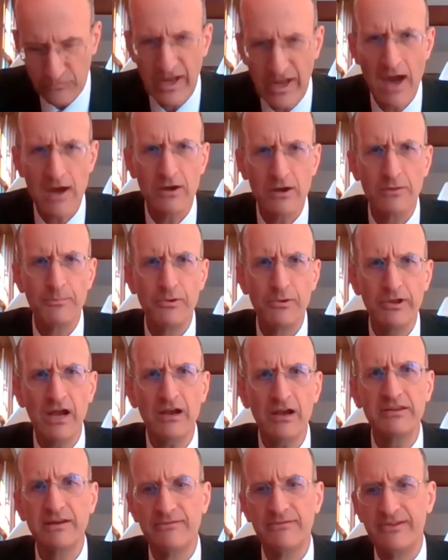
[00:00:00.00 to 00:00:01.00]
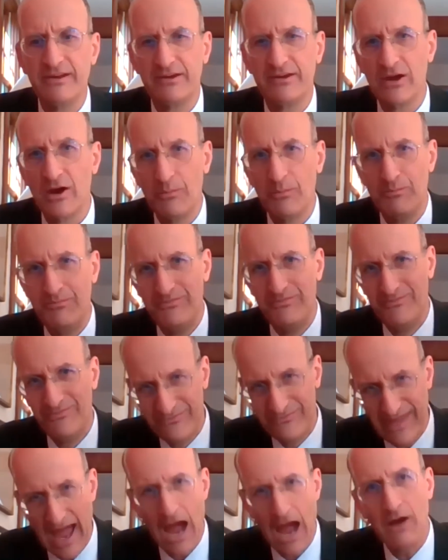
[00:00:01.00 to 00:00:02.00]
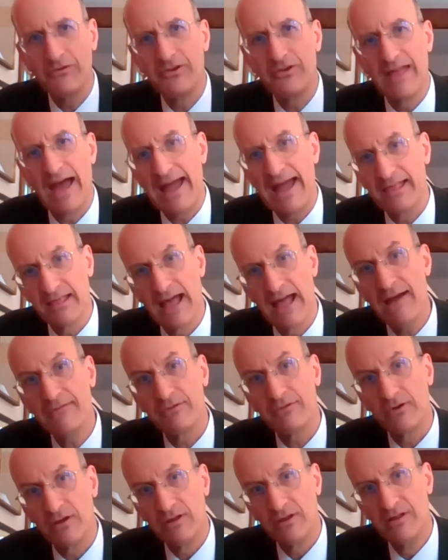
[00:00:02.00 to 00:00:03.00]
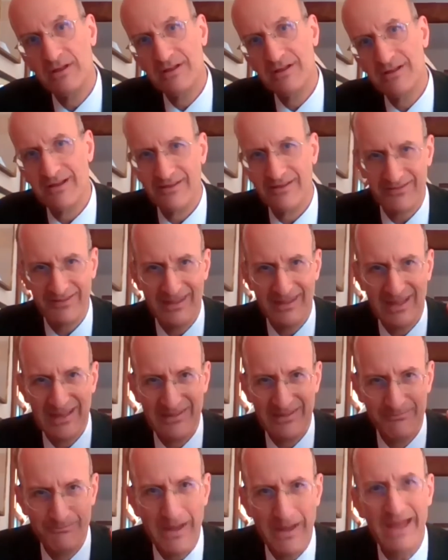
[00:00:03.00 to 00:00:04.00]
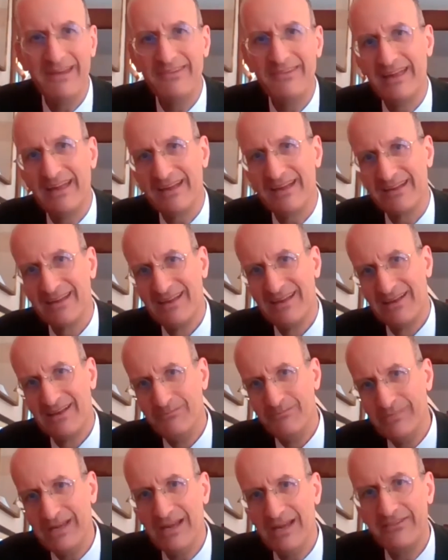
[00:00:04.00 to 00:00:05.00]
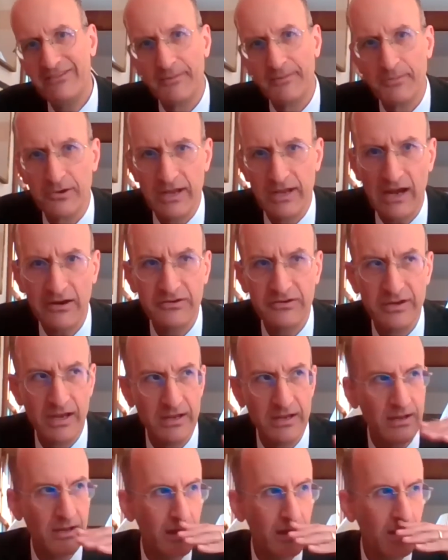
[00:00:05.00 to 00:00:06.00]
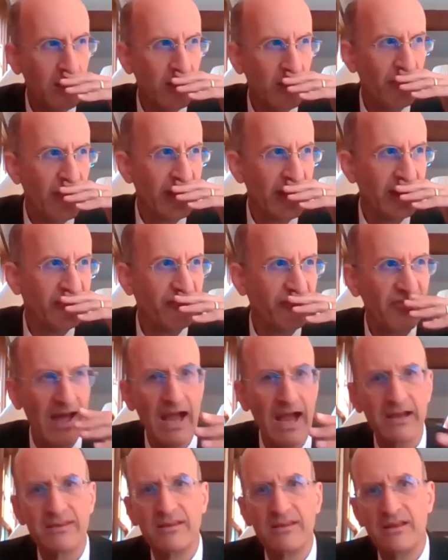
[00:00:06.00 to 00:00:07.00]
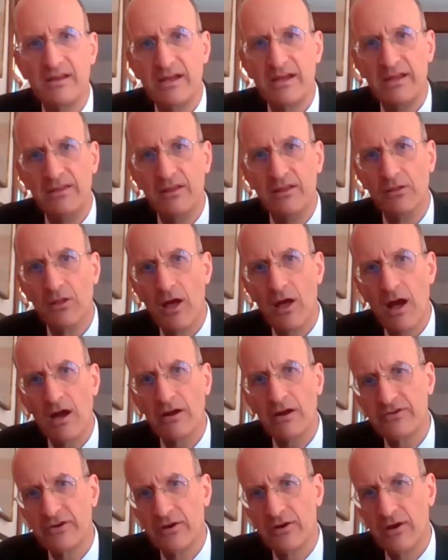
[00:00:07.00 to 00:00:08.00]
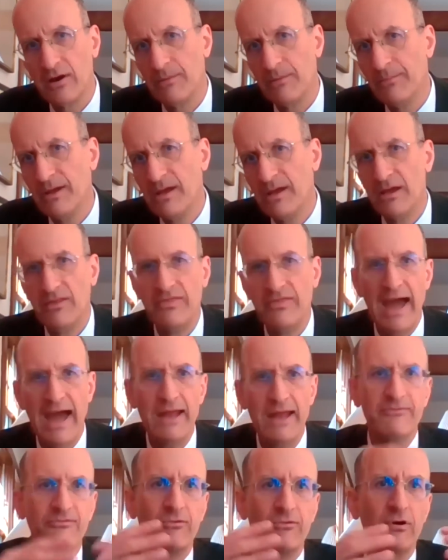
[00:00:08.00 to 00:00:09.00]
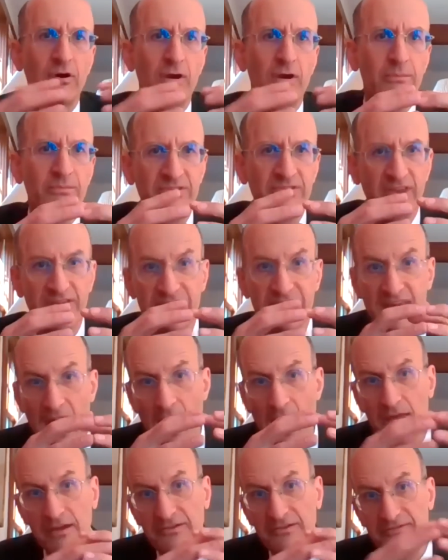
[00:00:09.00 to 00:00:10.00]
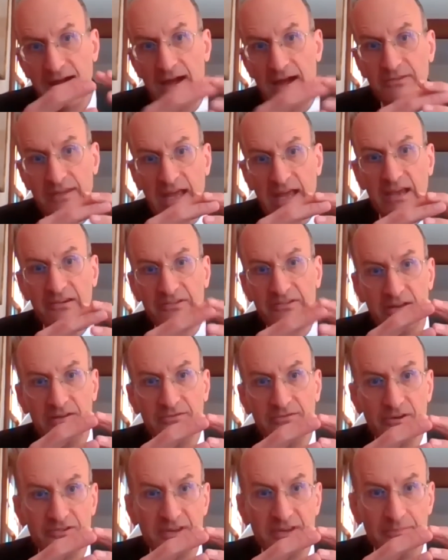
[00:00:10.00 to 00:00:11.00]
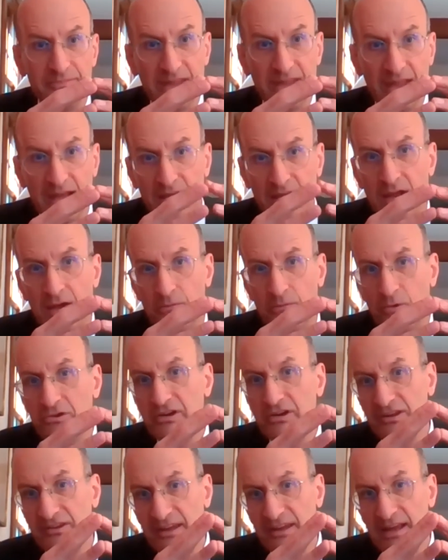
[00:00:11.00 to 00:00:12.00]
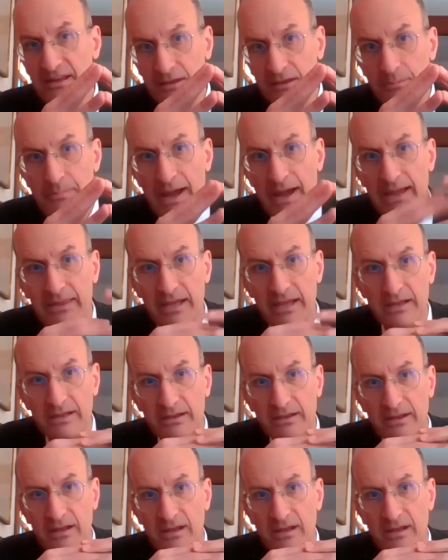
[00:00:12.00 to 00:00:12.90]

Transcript: counterproductive to go down to that level, the basic means of production, that in fact, in the long term, that forms the solid foundation for something which is independent.